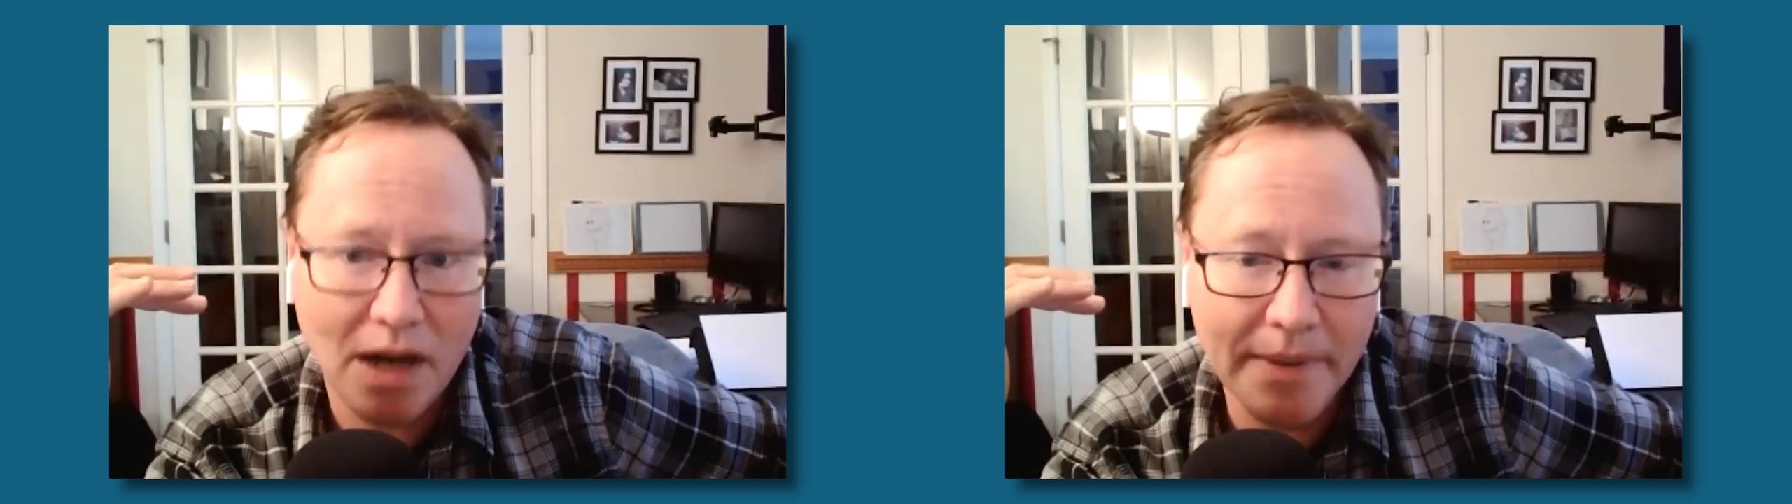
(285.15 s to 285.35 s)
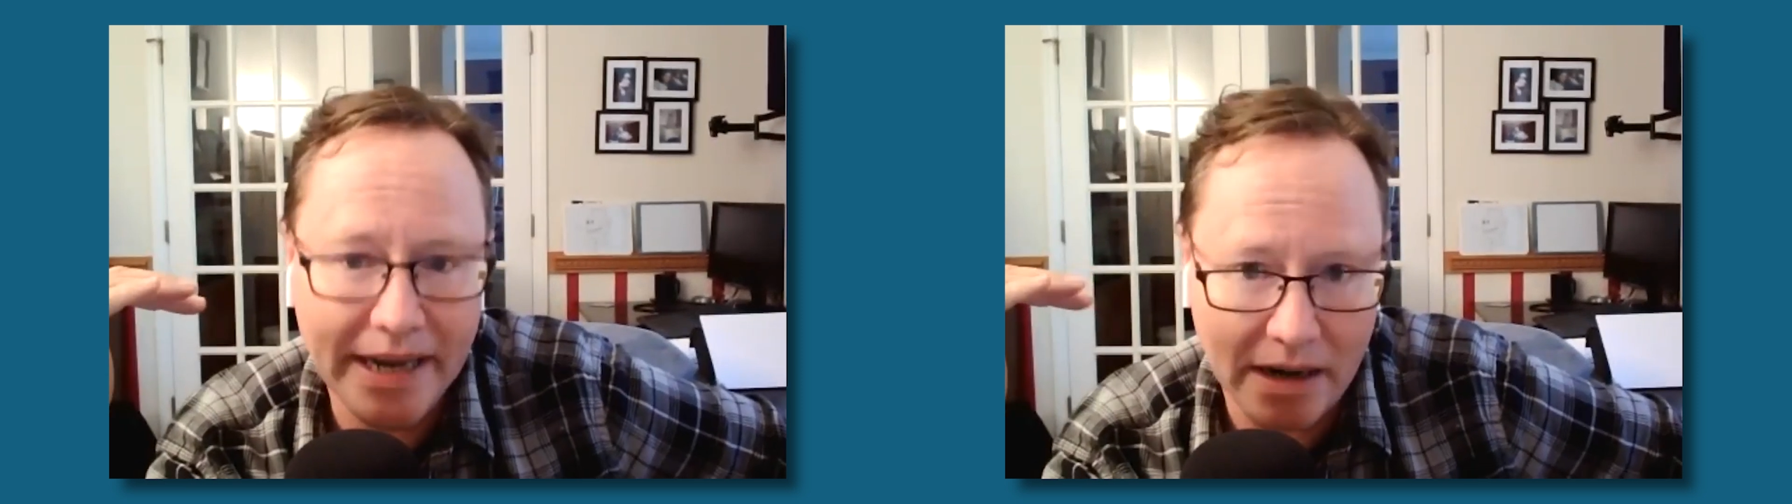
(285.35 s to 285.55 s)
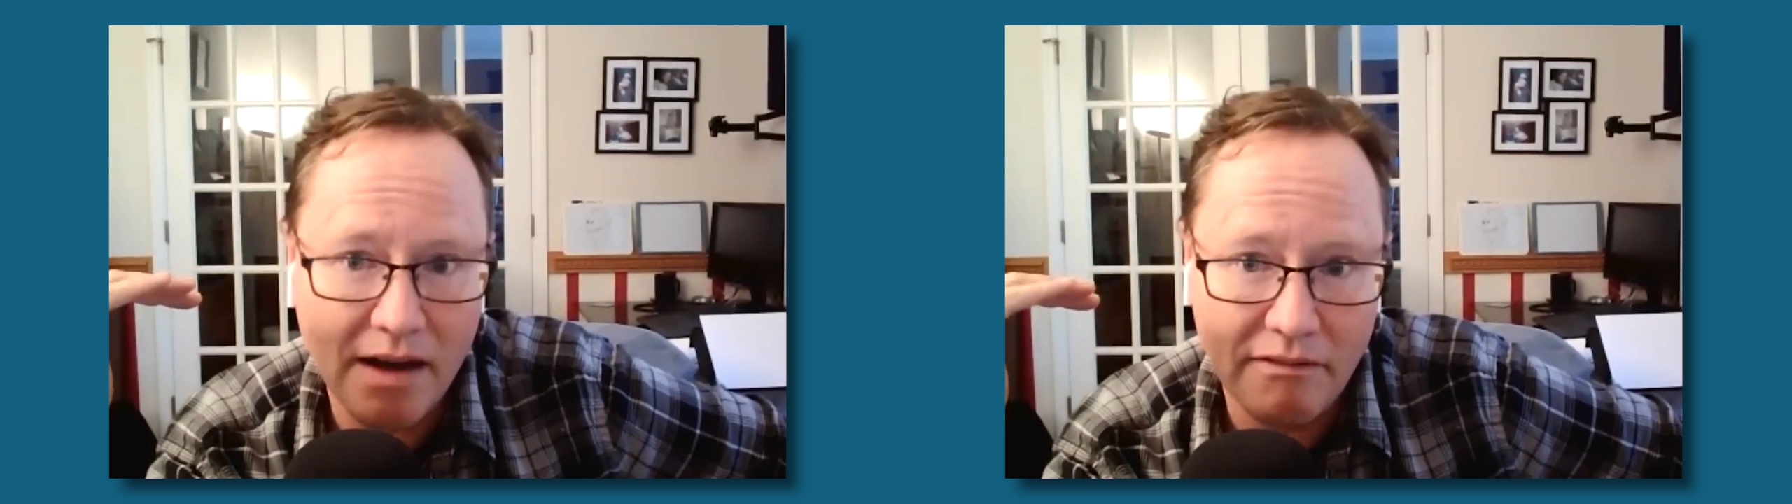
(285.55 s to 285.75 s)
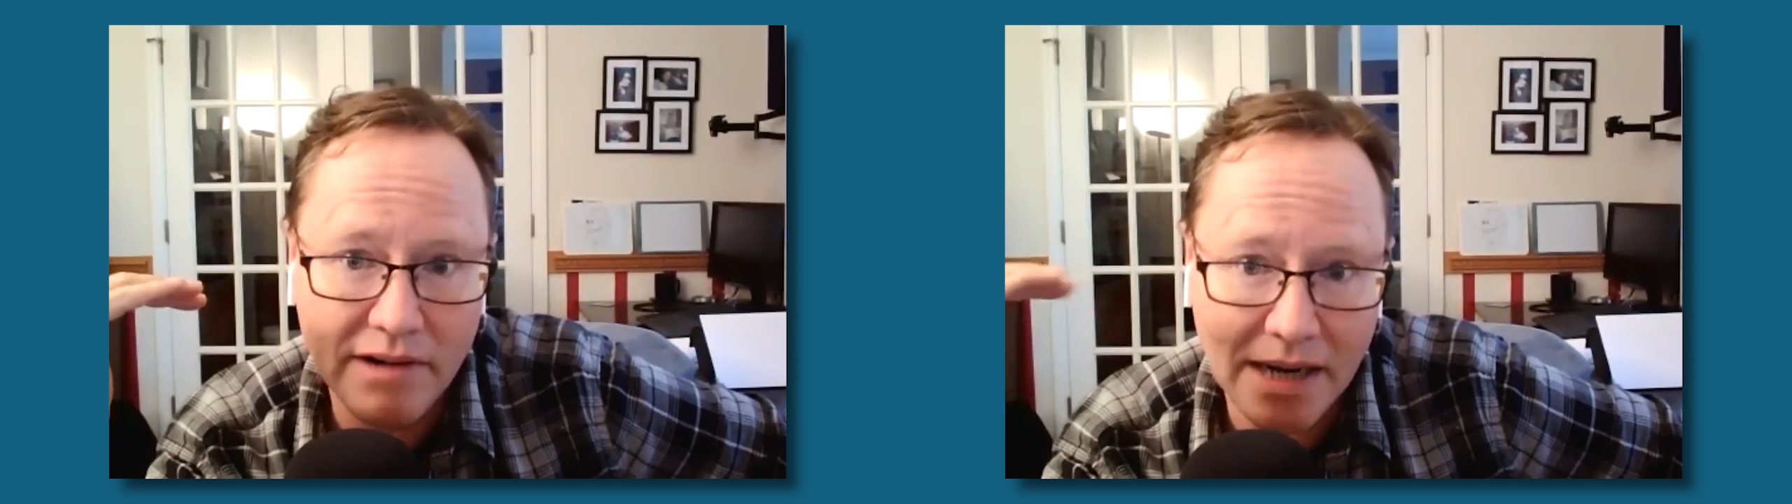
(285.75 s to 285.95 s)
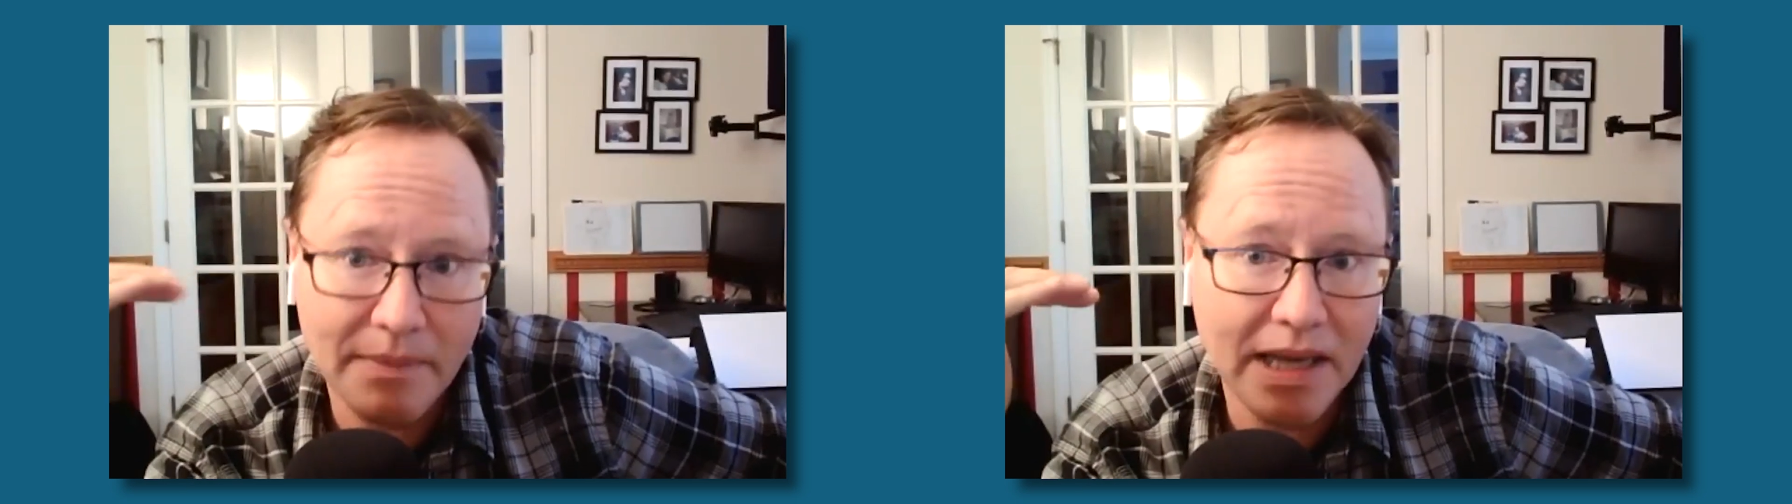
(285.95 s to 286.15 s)
I mean, I
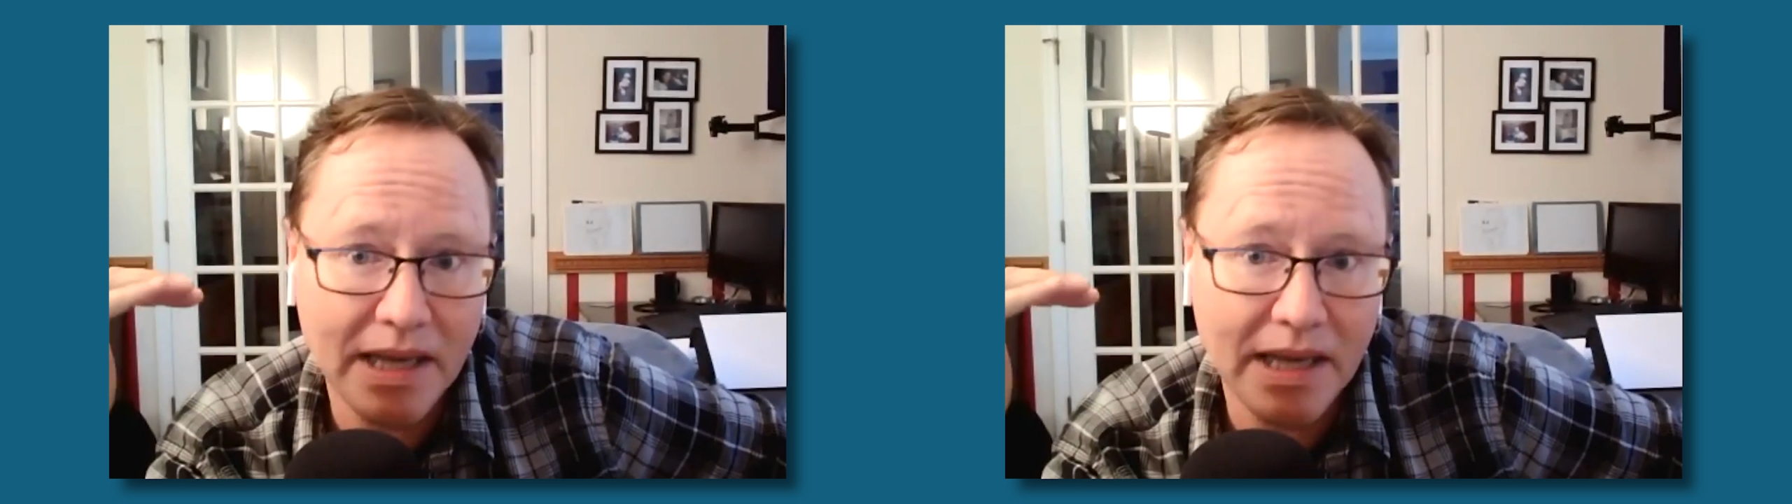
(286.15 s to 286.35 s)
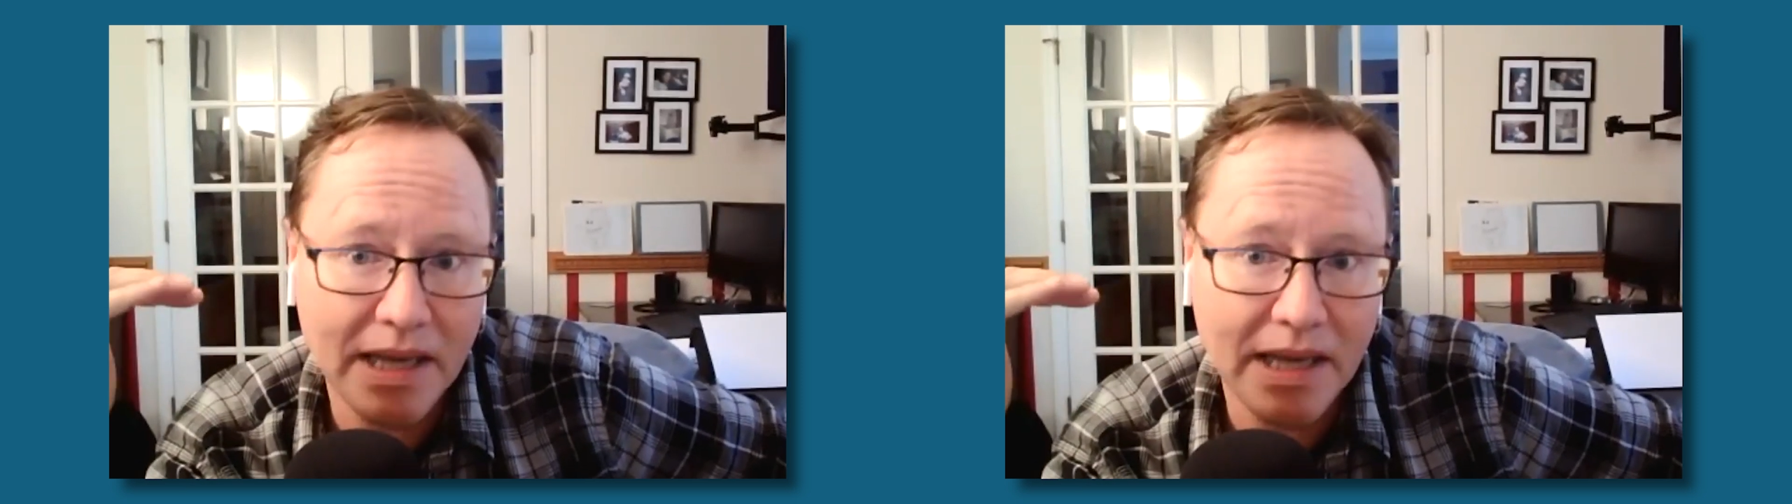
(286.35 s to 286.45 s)
really mean that.